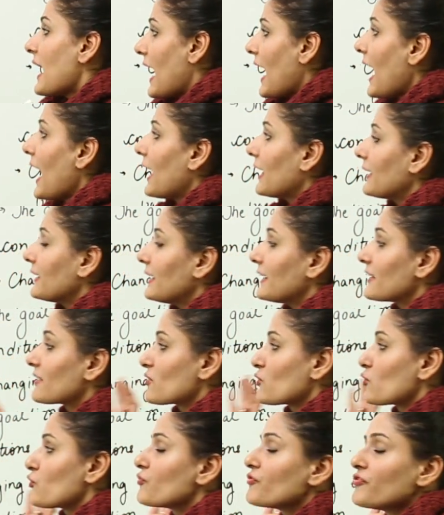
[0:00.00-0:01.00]
and
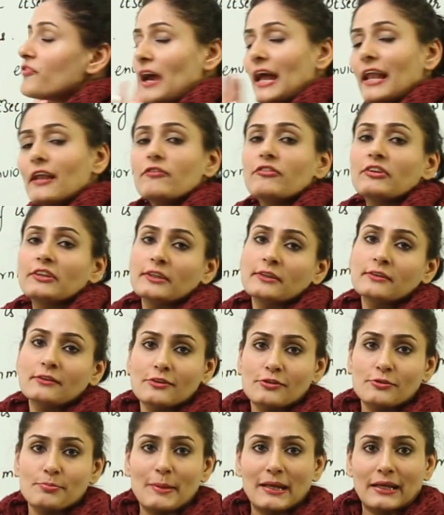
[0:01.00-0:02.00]
it's well within
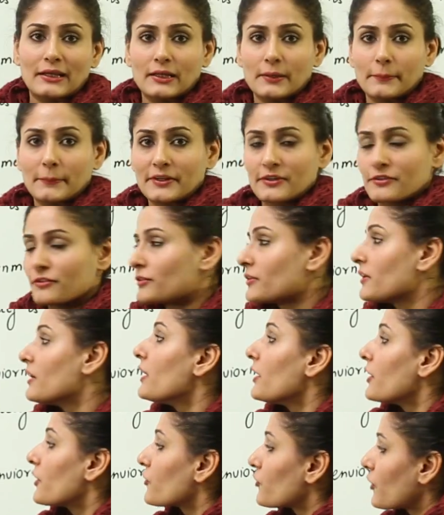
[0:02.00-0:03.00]
the spec limits,
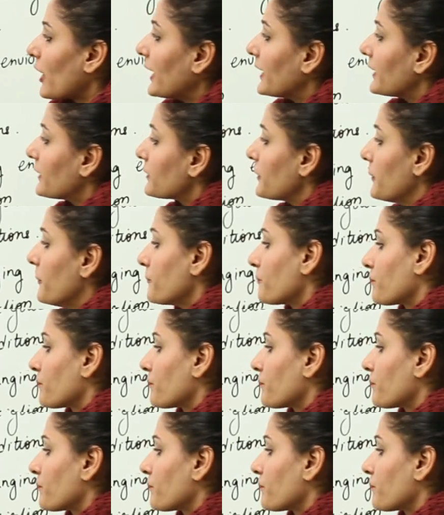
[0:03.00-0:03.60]
right?